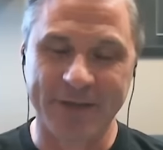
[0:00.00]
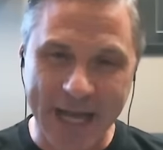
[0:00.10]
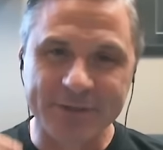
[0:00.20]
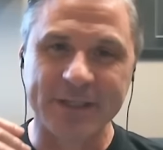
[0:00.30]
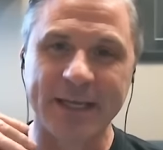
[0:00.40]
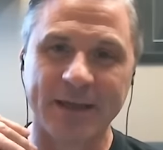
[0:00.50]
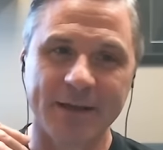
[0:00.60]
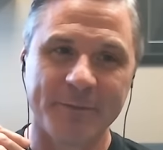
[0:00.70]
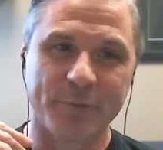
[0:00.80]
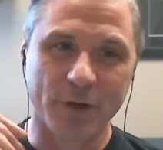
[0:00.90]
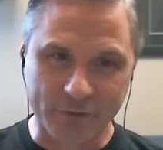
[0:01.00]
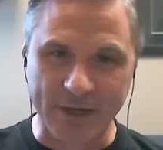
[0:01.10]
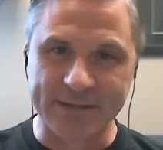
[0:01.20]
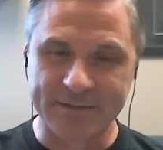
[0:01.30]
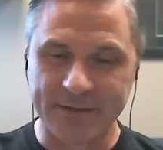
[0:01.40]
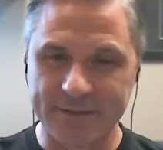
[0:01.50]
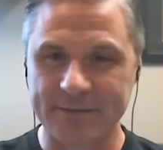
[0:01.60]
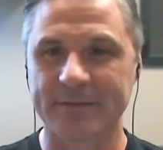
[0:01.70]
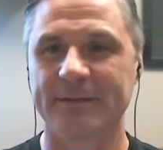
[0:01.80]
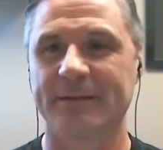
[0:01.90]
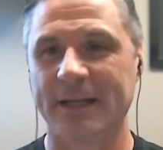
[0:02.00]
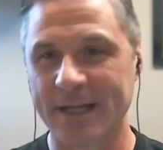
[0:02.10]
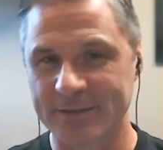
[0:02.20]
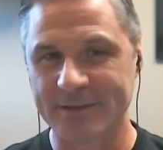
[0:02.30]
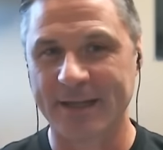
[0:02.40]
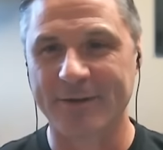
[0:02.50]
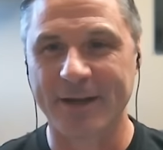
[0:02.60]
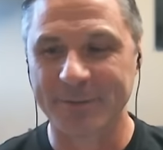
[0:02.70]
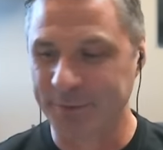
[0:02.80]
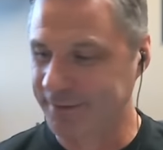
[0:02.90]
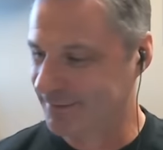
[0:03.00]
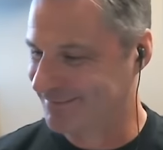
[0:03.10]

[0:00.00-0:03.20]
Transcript: actually progresses, can I just get credit, please?